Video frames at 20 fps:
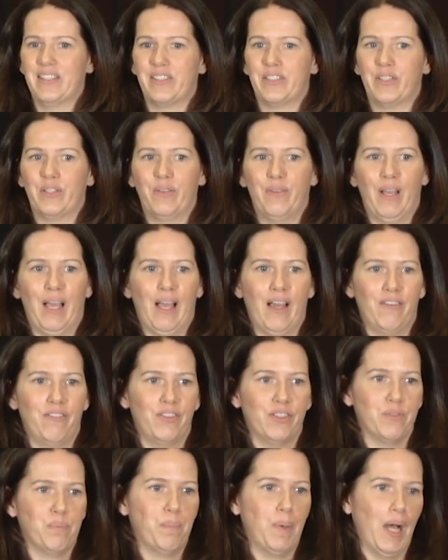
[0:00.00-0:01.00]
So you have
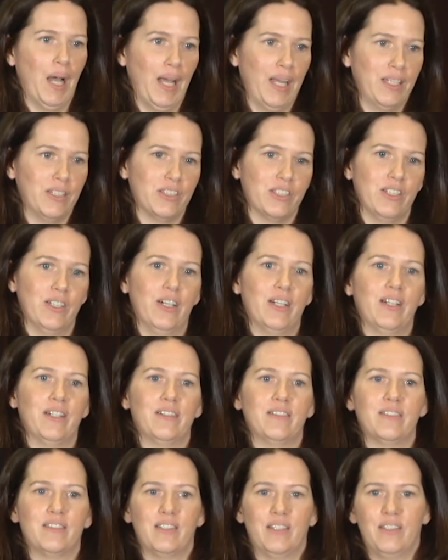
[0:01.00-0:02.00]
your pie
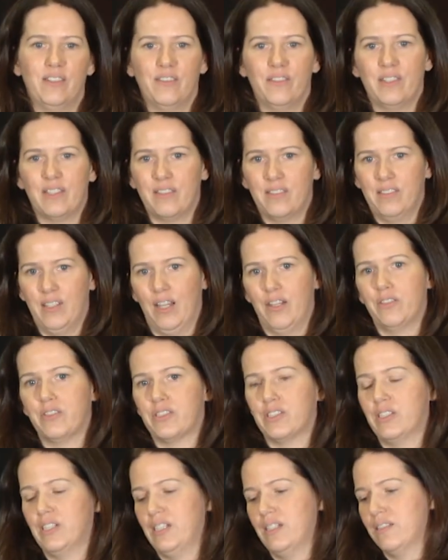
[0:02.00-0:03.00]
charts and your Excel
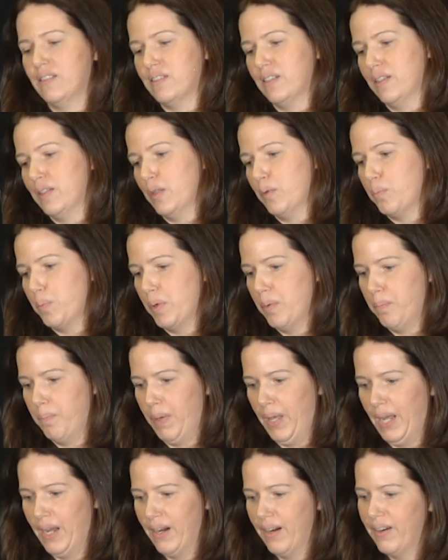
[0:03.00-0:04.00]
sheets, and they're
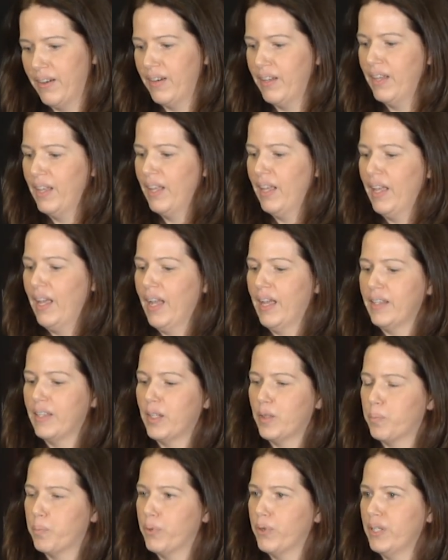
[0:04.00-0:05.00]
prepared and
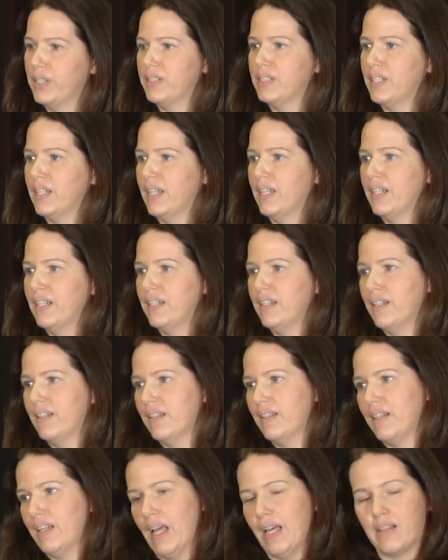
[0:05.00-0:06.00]
they're printed,
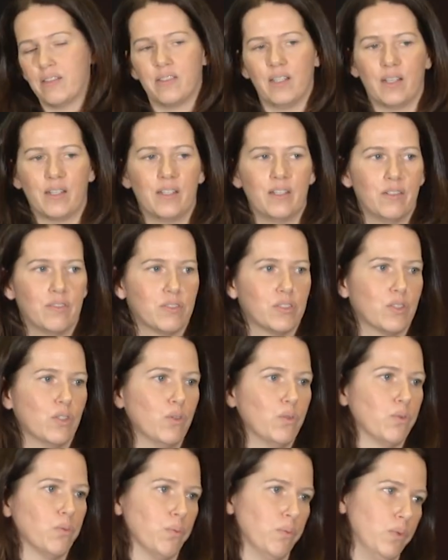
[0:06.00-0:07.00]
and the executives
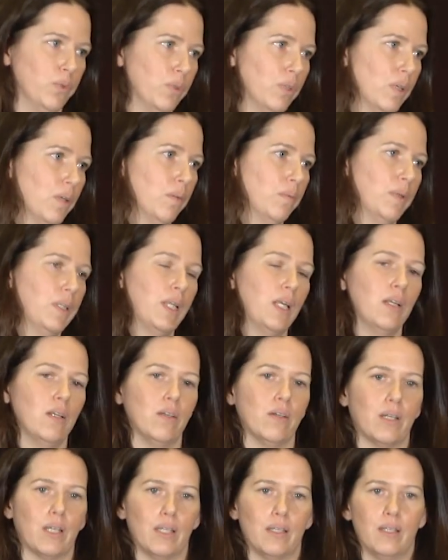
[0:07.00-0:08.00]
go through them and they
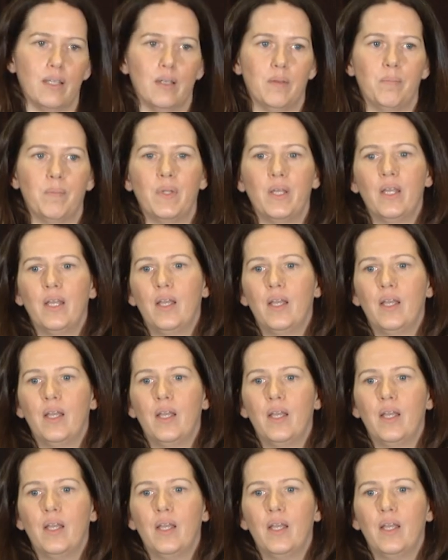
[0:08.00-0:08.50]
look at them.